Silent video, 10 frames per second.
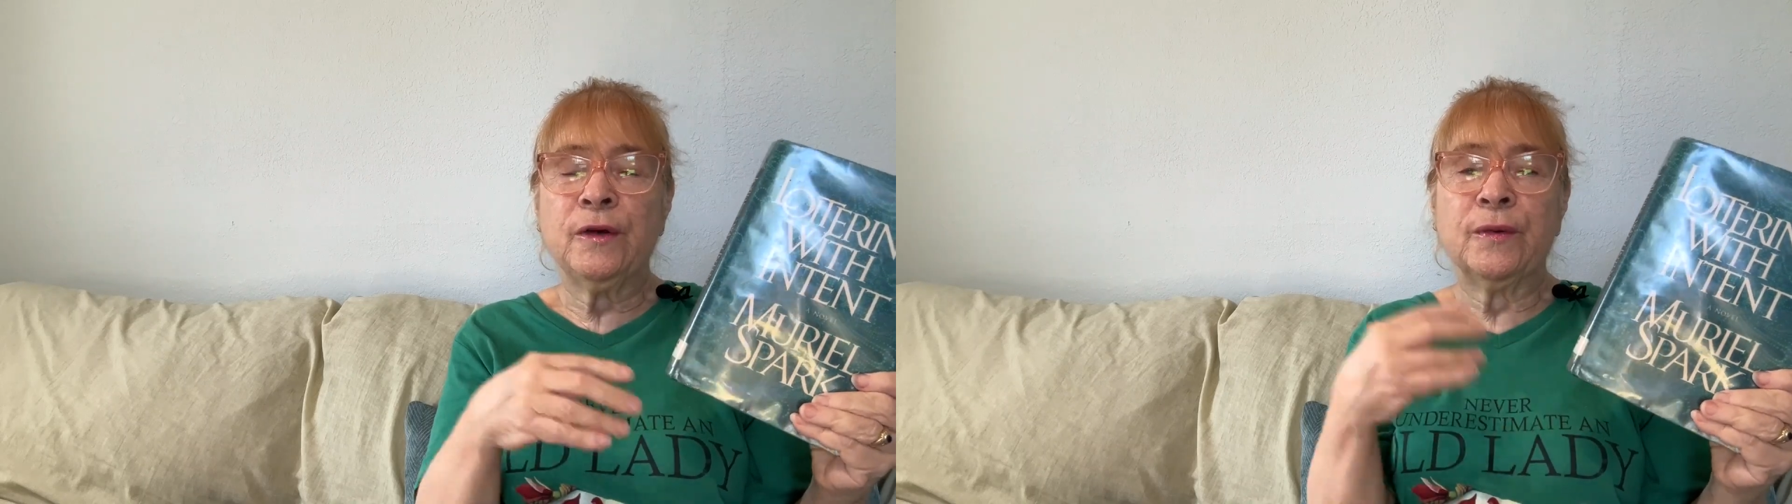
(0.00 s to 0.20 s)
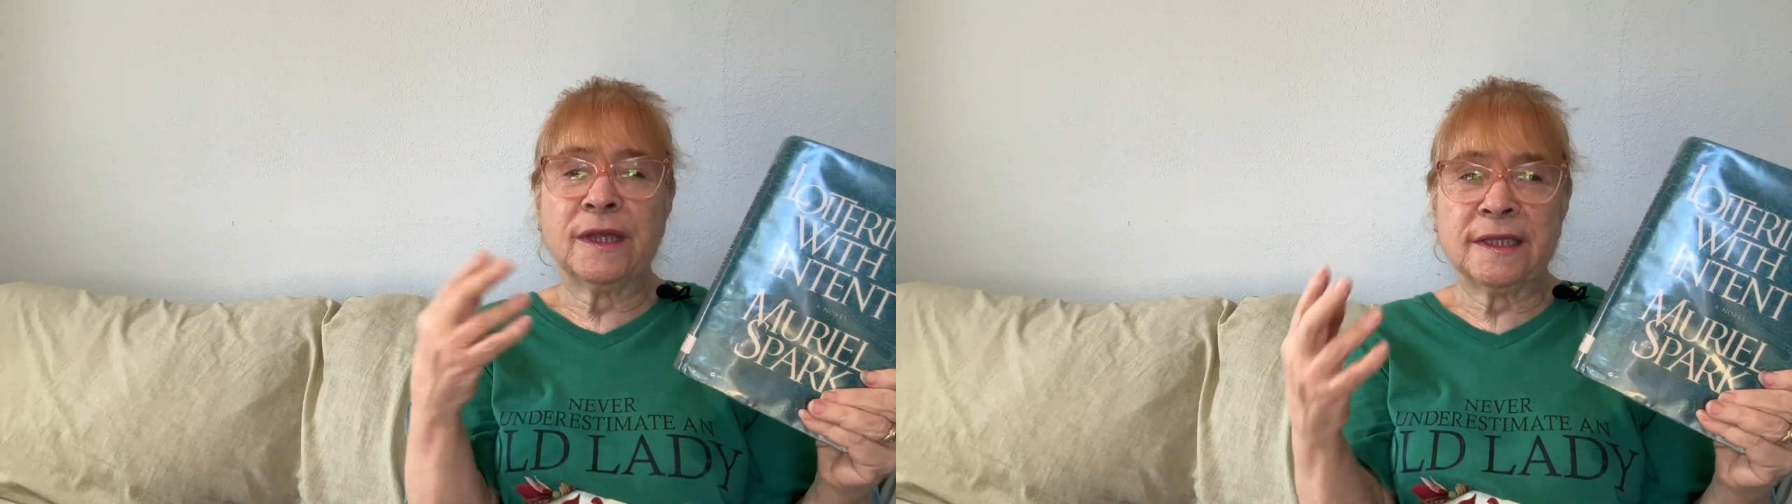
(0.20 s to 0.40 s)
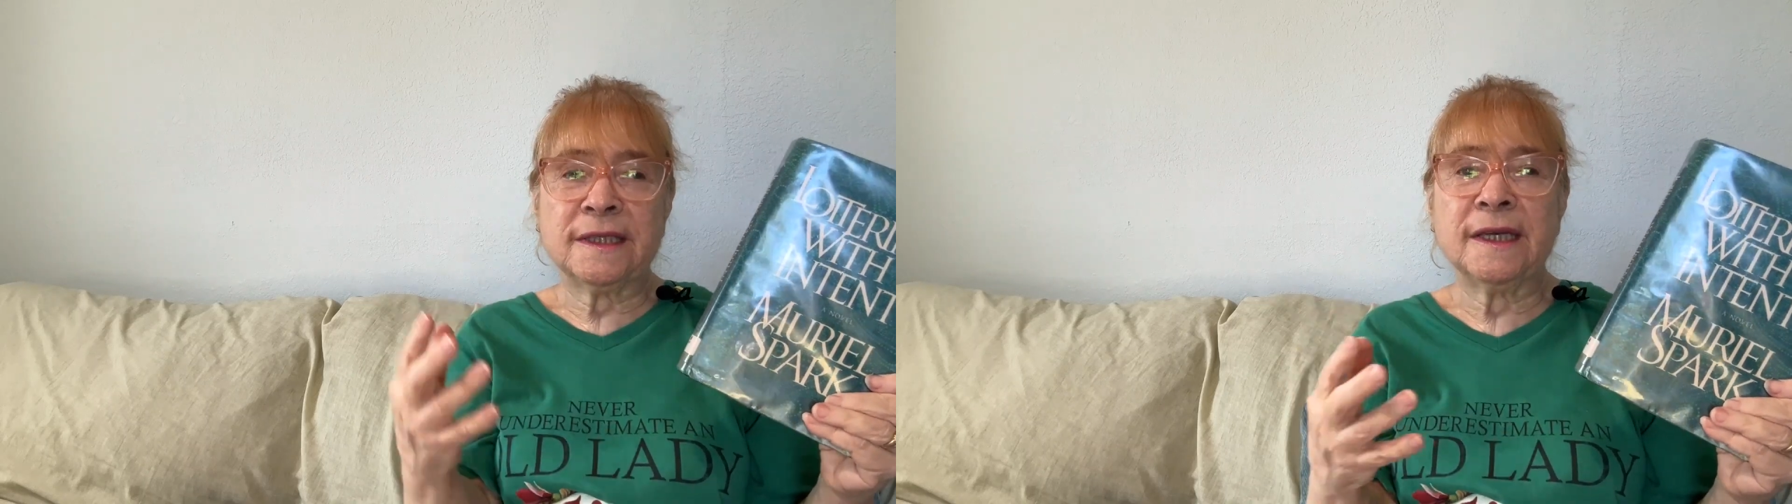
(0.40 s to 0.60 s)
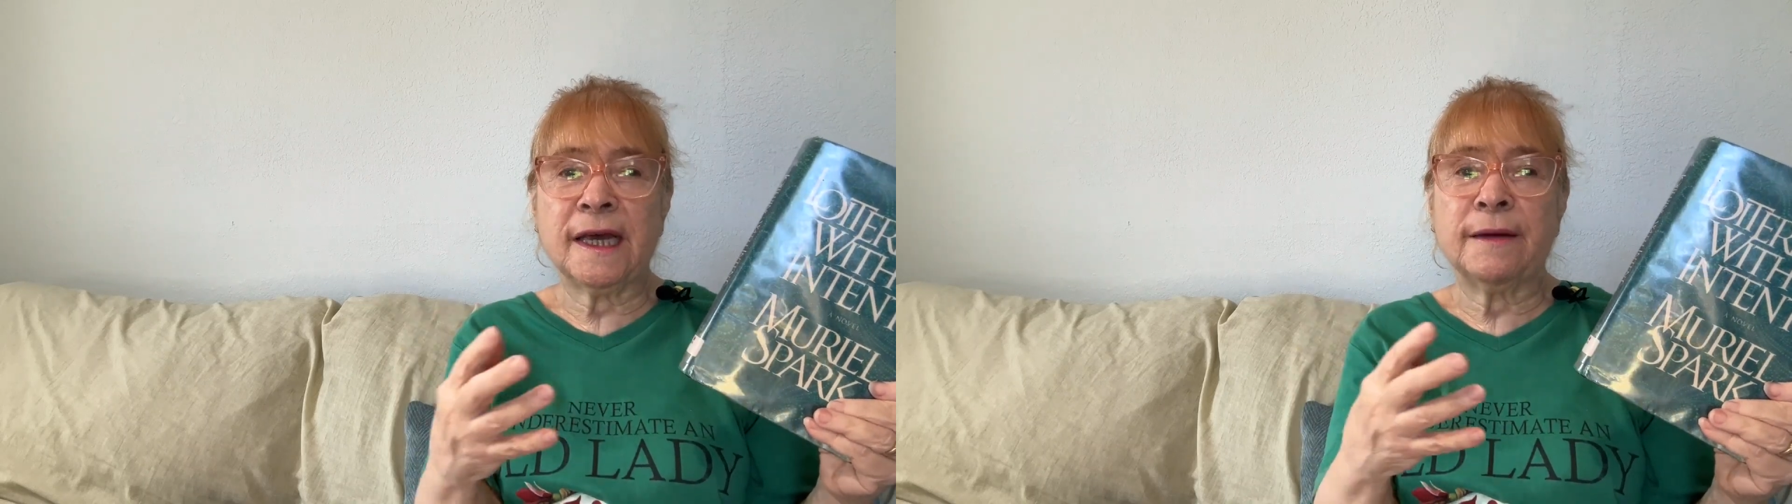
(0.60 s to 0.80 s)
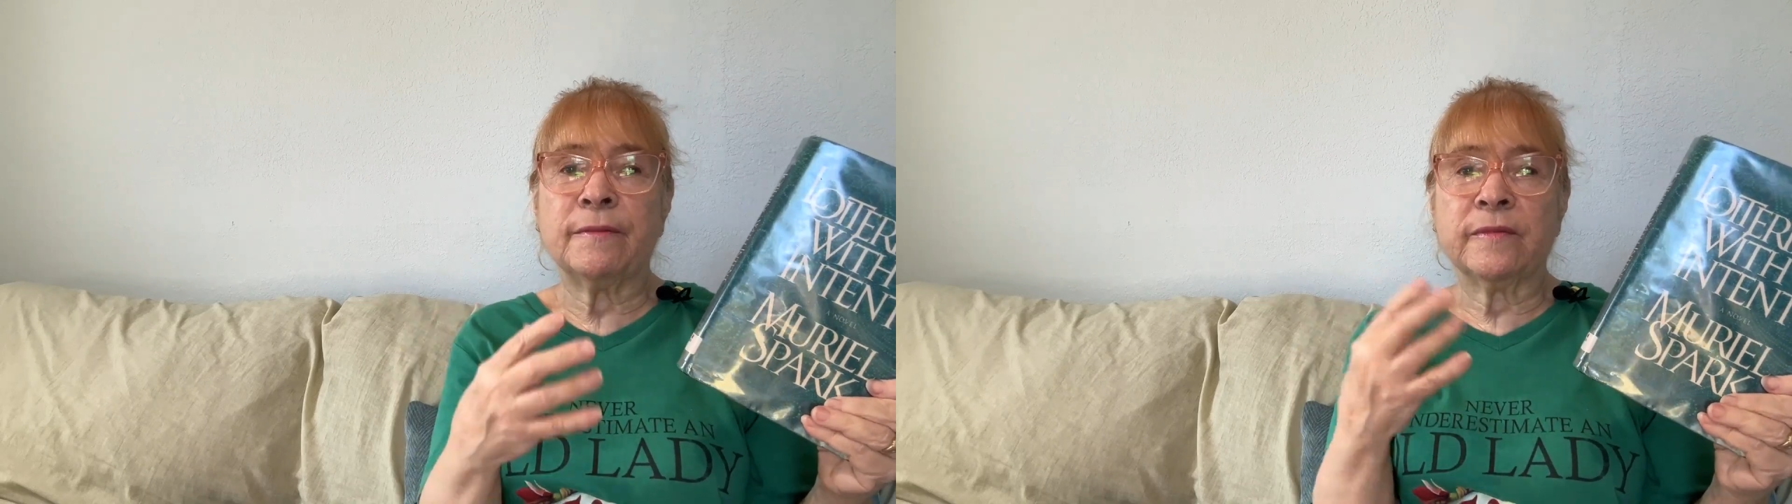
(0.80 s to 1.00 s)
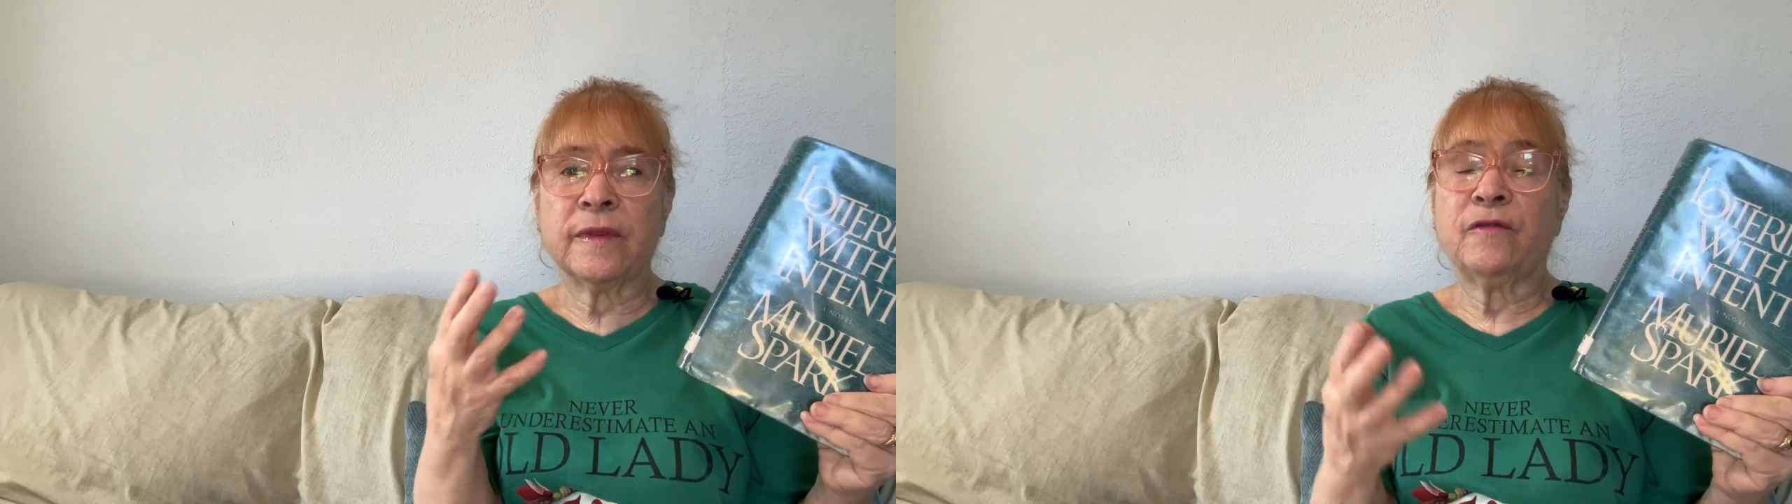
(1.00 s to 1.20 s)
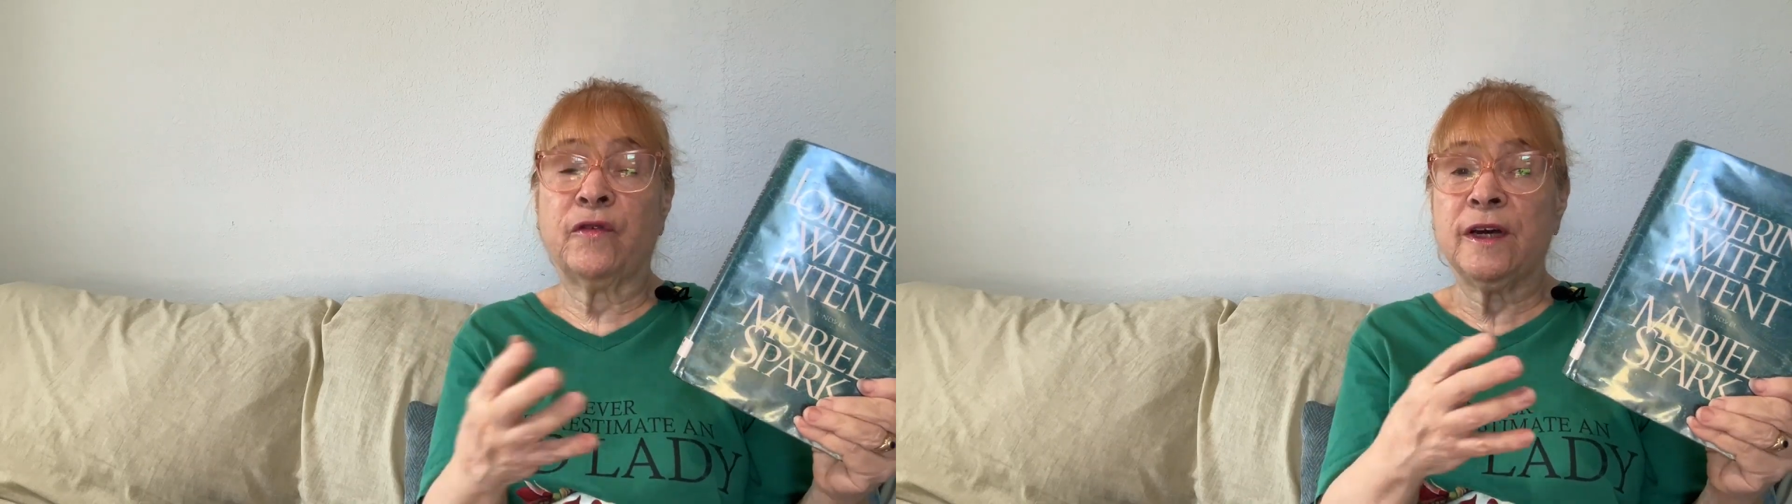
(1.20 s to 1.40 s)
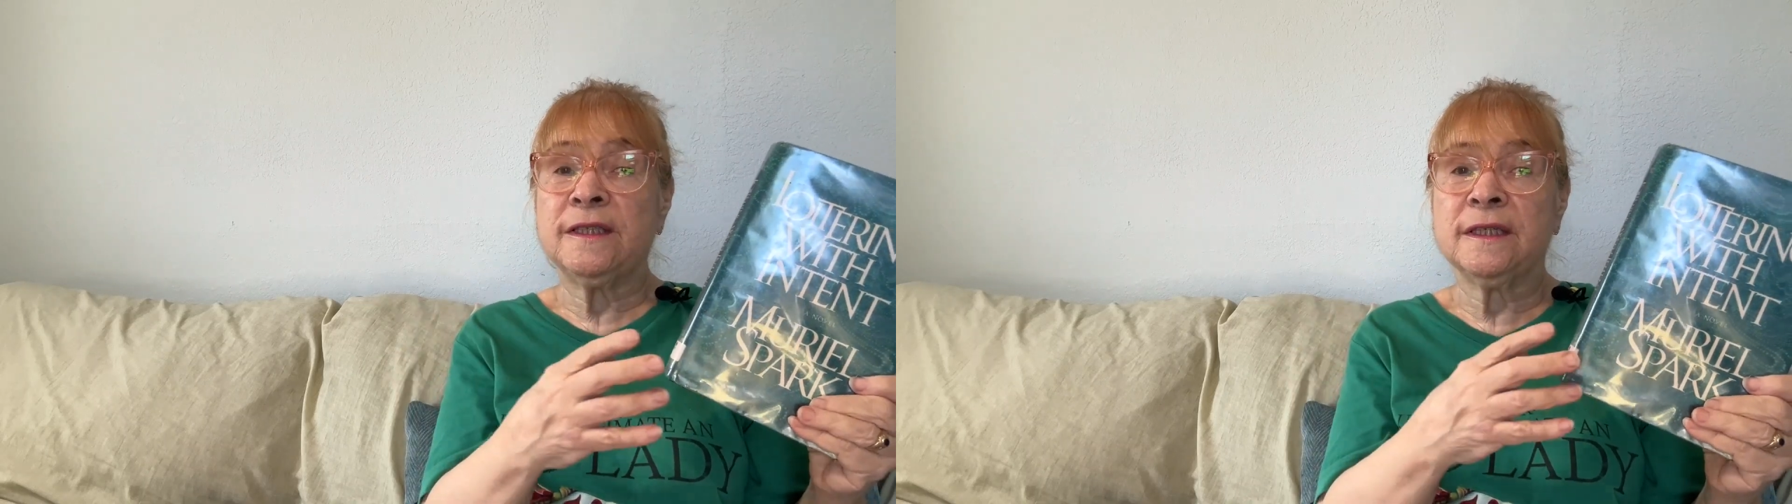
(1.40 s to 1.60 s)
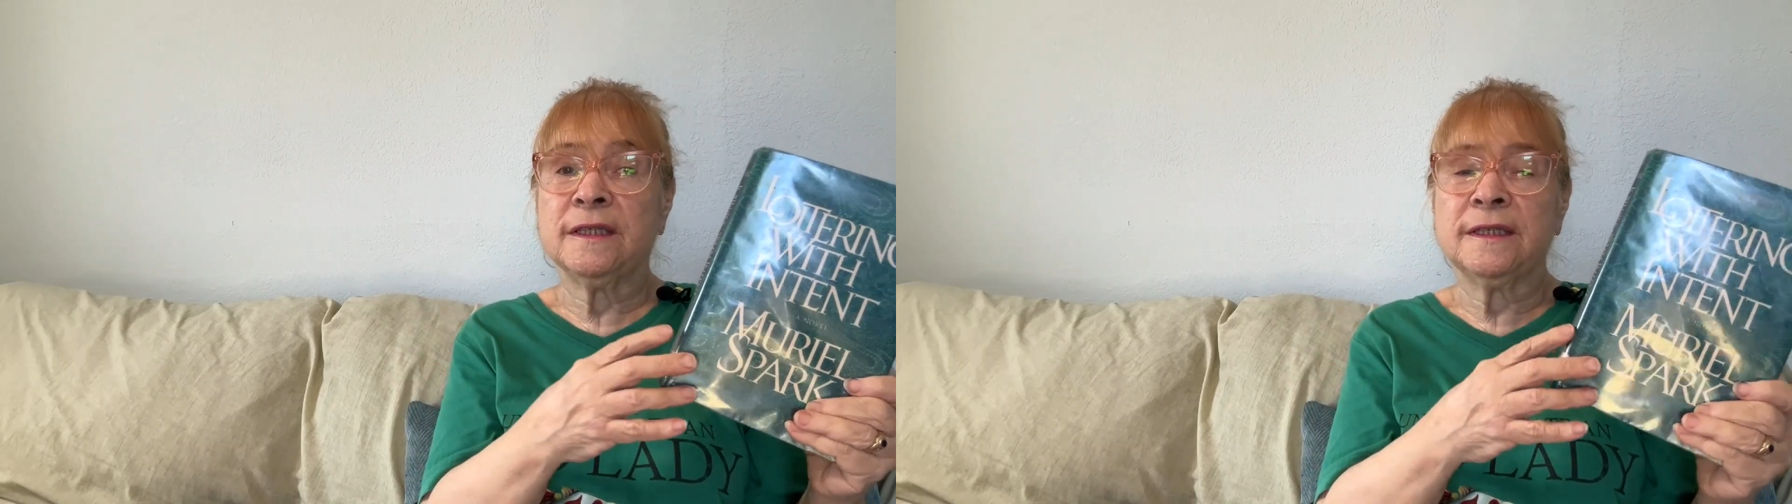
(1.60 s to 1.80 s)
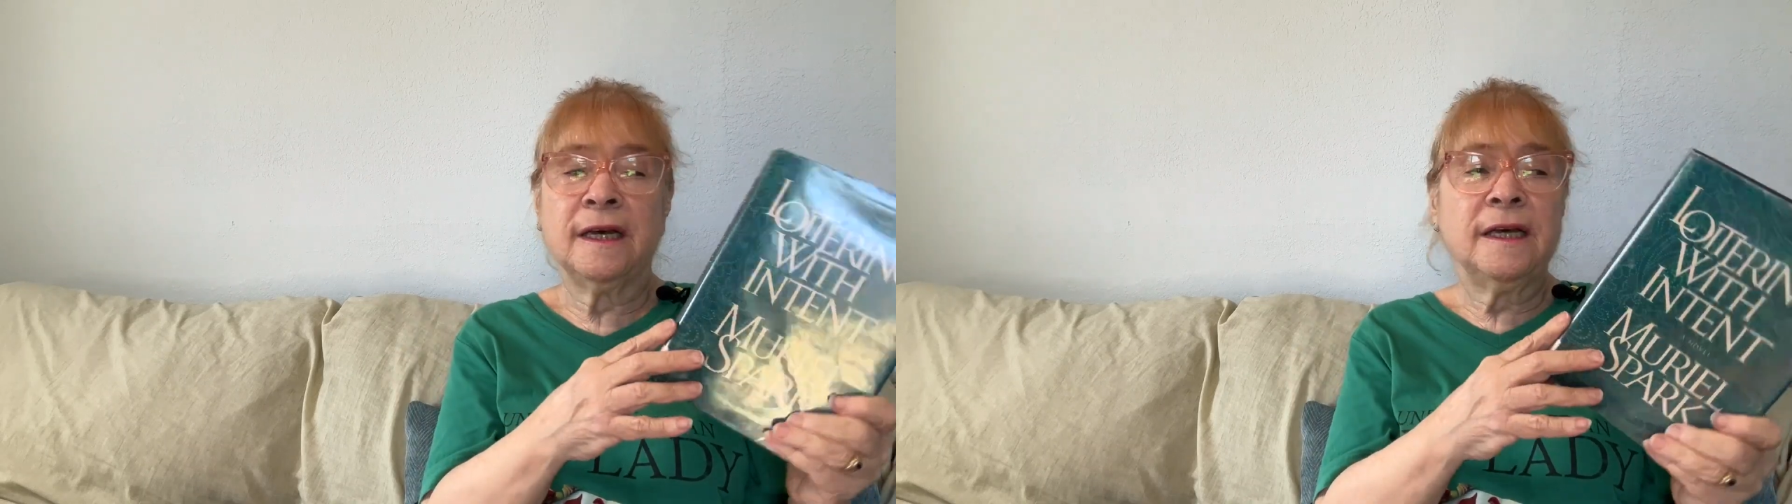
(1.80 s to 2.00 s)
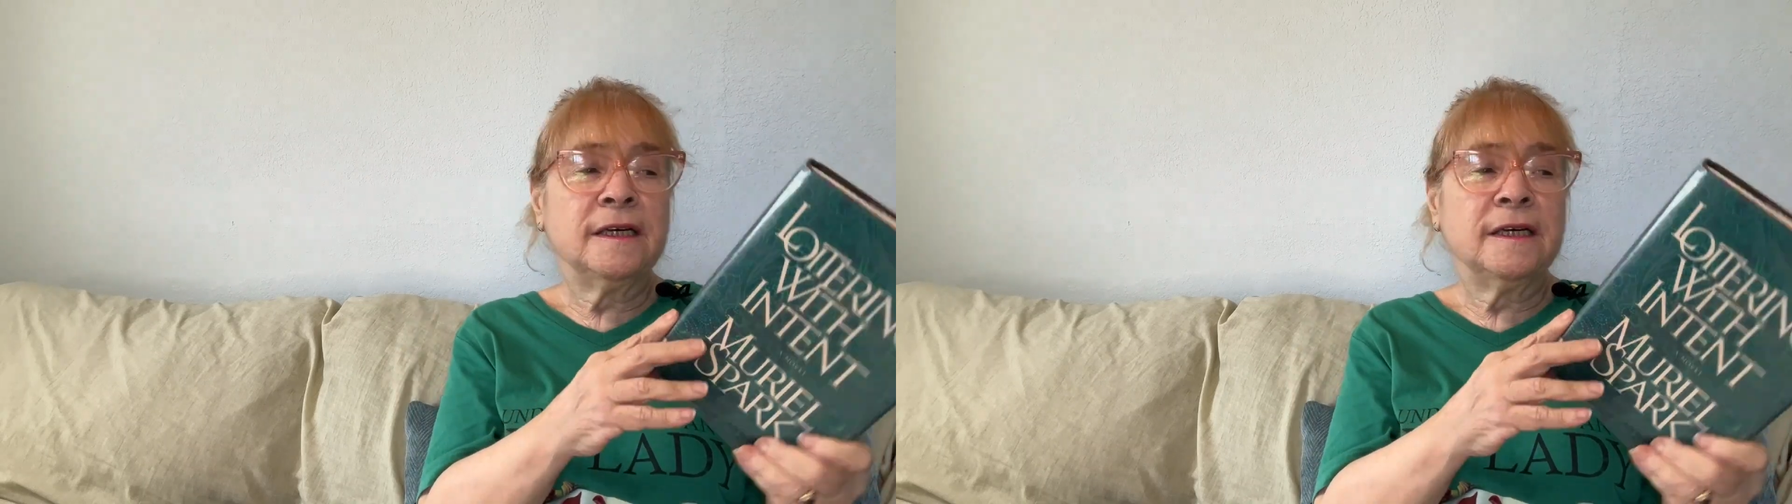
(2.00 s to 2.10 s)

with the same phrases.